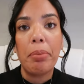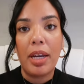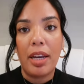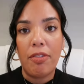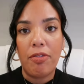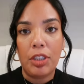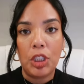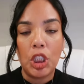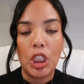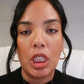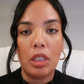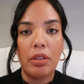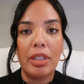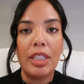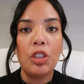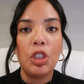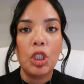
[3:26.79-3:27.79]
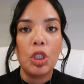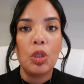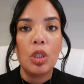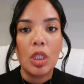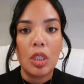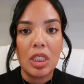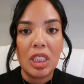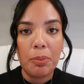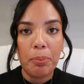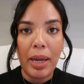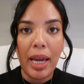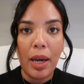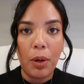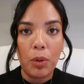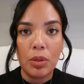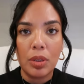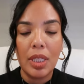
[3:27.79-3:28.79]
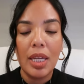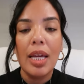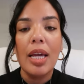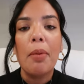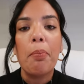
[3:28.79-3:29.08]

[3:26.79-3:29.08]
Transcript: beneficiary to your spouse,